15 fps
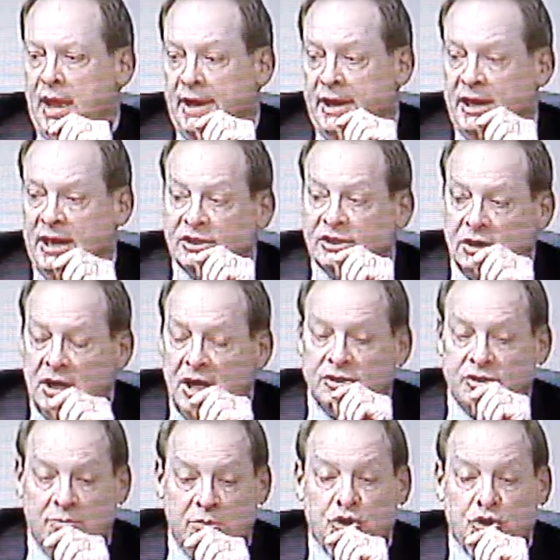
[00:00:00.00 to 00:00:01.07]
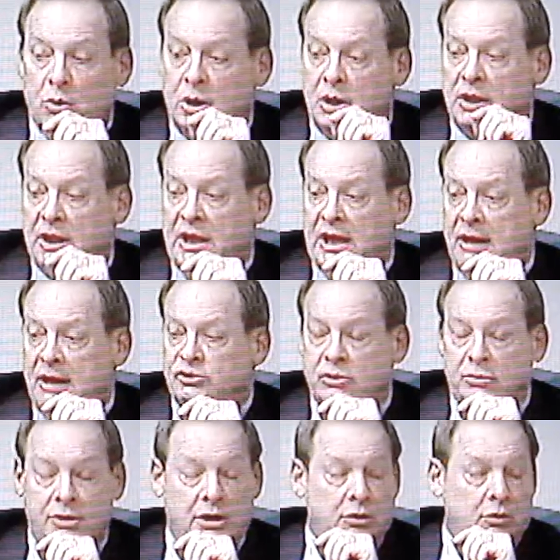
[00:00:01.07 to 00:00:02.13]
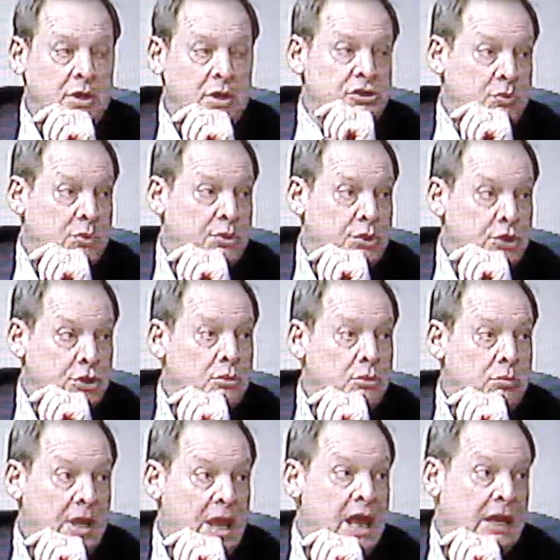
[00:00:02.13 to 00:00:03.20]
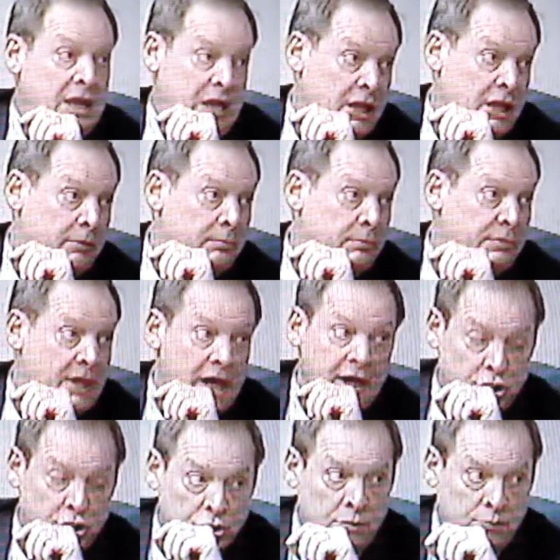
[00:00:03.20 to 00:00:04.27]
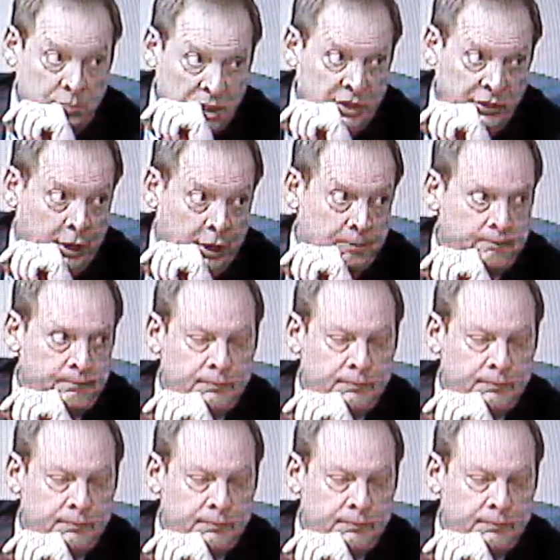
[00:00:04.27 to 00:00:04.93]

And he has a majority of the council that agrees with you and him that it shouldn't be there.